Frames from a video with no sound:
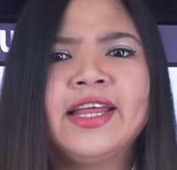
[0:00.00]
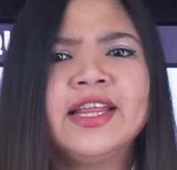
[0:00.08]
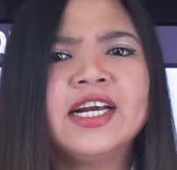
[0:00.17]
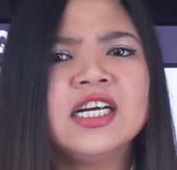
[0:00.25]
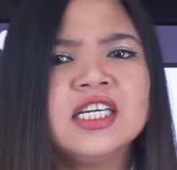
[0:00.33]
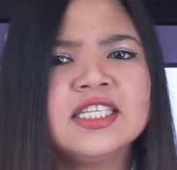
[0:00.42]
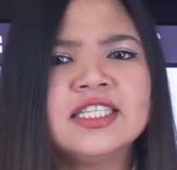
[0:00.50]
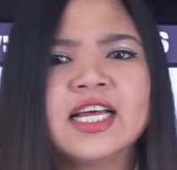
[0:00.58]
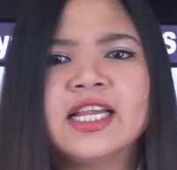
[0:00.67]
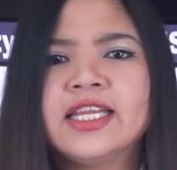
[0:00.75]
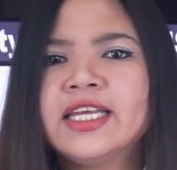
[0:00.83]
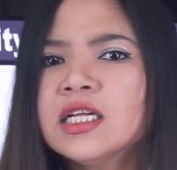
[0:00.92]
there is
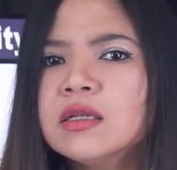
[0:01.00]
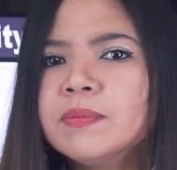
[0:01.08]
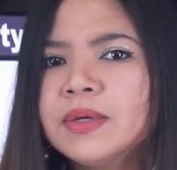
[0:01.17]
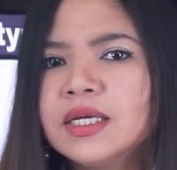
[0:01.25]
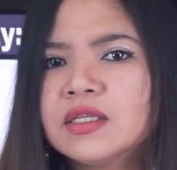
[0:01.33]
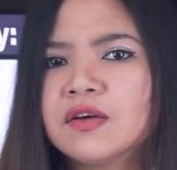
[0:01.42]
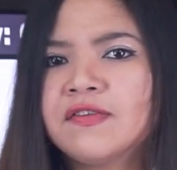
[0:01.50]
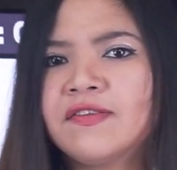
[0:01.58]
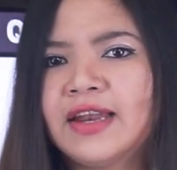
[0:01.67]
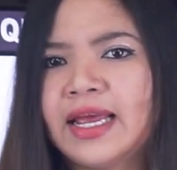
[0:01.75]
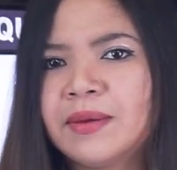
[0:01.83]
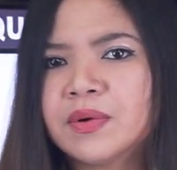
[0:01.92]
a little bit of
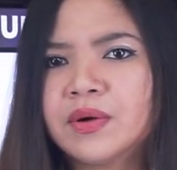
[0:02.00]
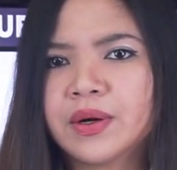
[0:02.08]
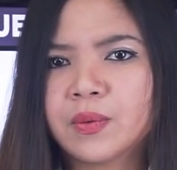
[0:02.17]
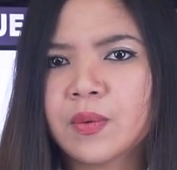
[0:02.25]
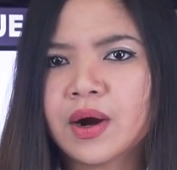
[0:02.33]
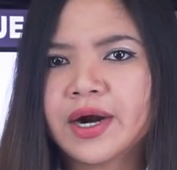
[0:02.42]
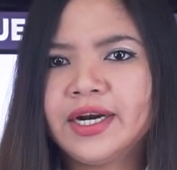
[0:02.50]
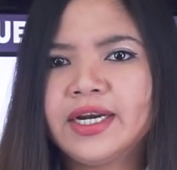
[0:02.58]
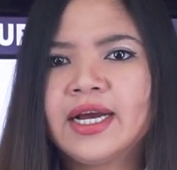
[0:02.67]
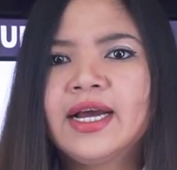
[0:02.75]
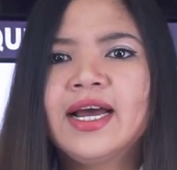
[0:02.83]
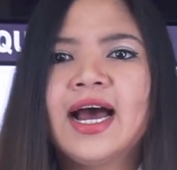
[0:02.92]
labor required,